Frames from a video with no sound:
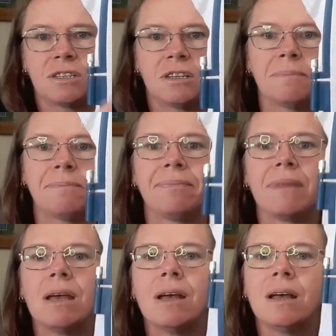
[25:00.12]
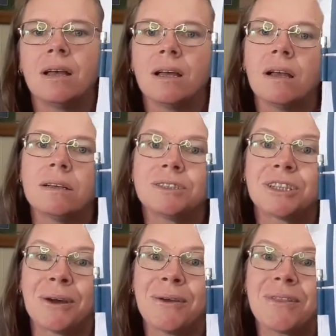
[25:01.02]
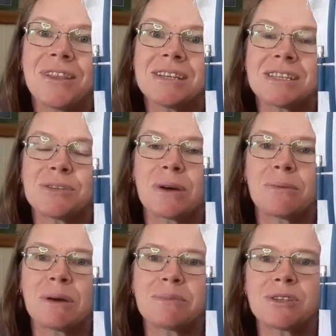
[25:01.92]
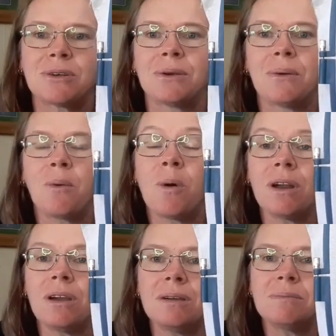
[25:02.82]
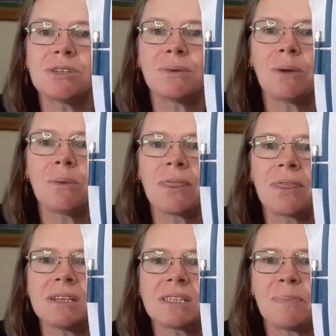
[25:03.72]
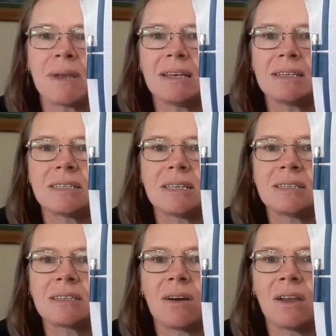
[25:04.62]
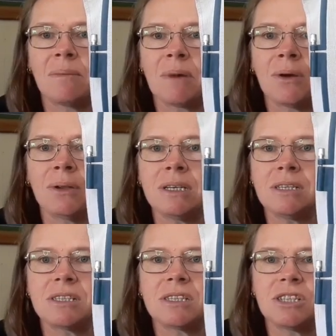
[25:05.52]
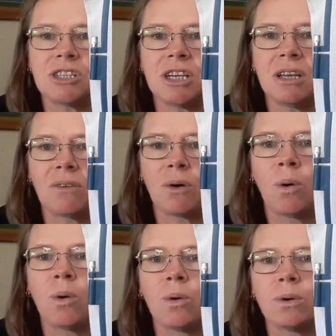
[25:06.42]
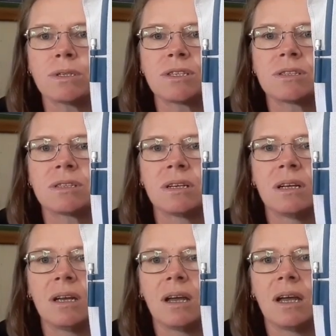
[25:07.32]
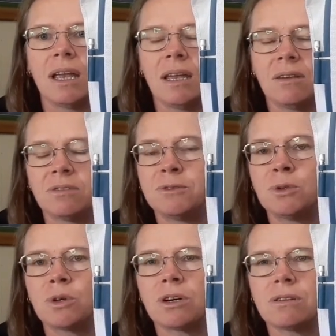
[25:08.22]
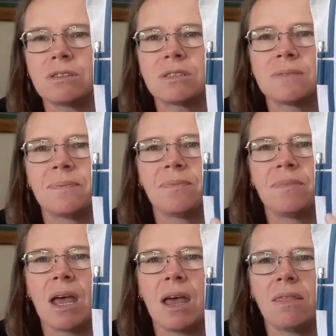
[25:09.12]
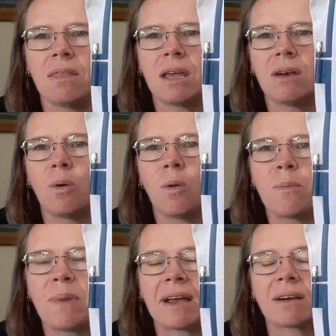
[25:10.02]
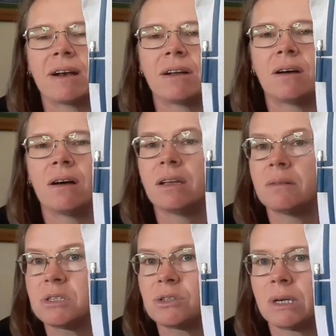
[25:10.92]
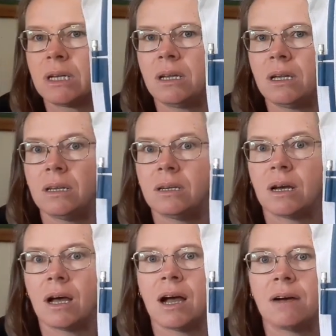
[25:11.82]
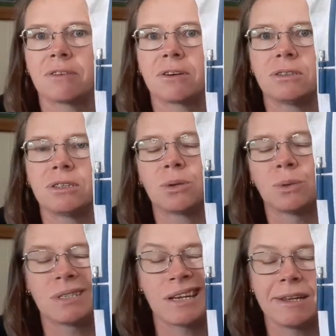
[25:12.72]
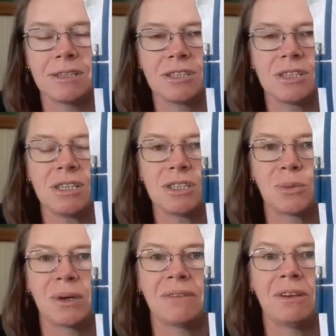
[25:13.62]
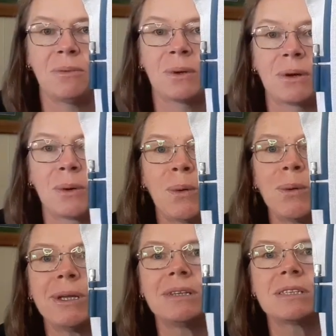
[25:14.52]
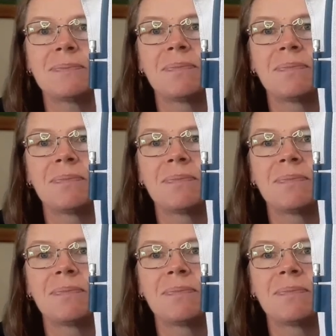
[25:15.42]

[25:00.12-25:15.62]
in yet. So this is where I'm up to. What I am doing with this piece is I am only stitching the horse in the full cross, and then all the background I am doing in half cross or tent stitch, whatever you want to call it,